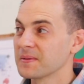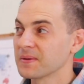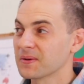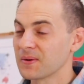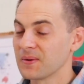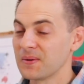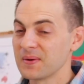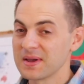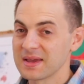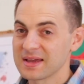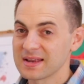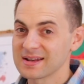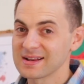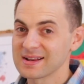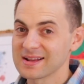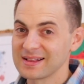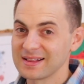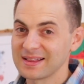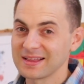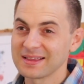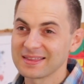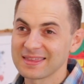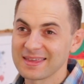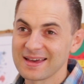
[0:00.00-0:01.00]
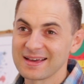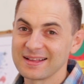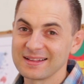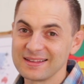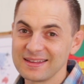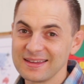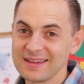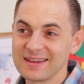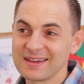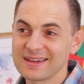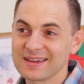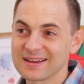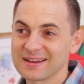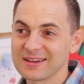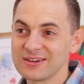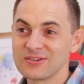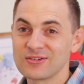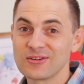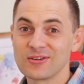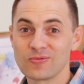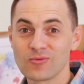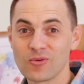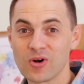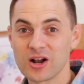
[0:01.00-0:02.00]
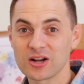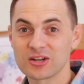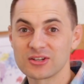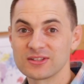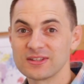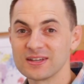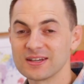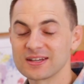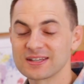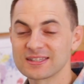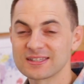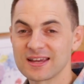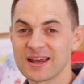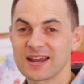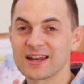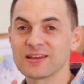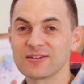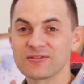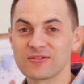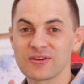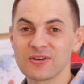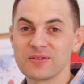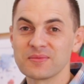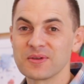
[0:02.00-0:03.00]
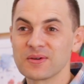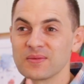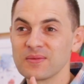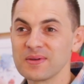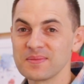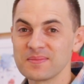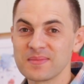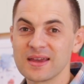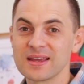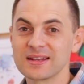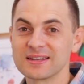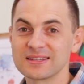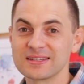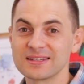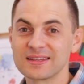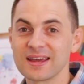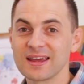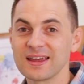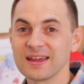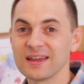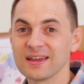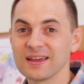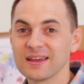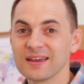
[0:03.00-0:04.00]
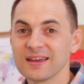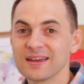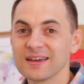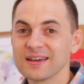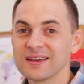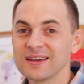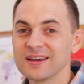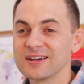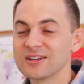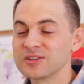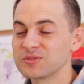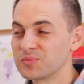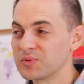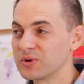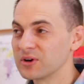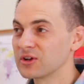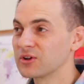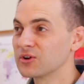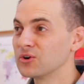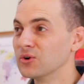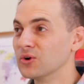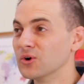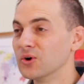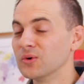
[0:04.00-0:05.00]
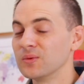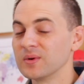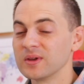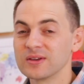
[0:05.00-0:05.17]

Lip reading: Go ahead and click that link and you can watch the exciting film that we made today. It's pretty cool.